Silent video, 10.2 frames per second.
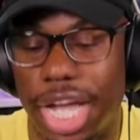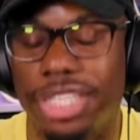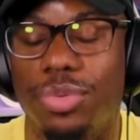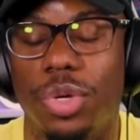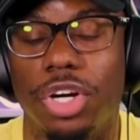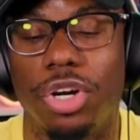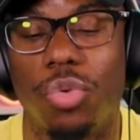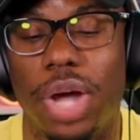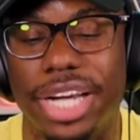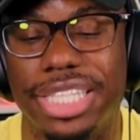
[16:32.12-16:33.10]
I just want to
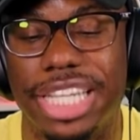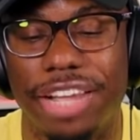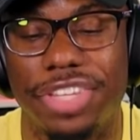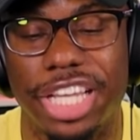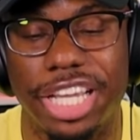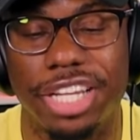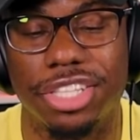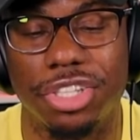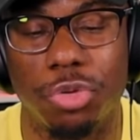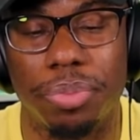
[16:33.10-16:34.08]
know, why does he have to eat it
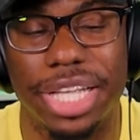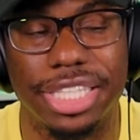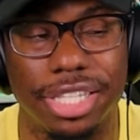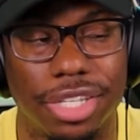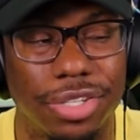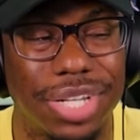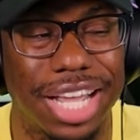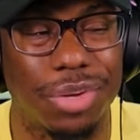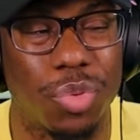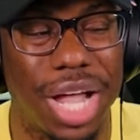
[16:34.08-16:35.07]
so messy though?
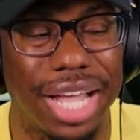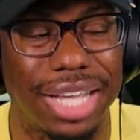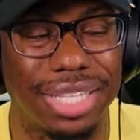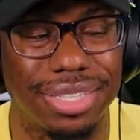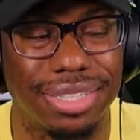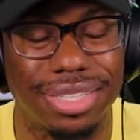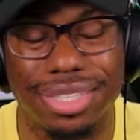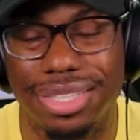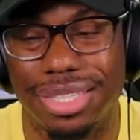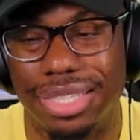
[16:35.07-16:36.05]
Like, why?
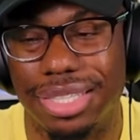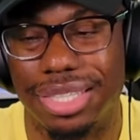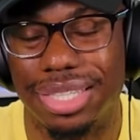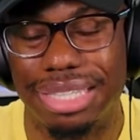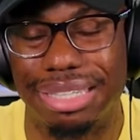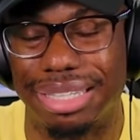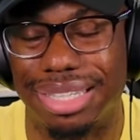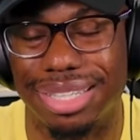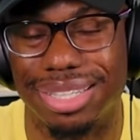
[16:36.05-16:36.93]
Ugh.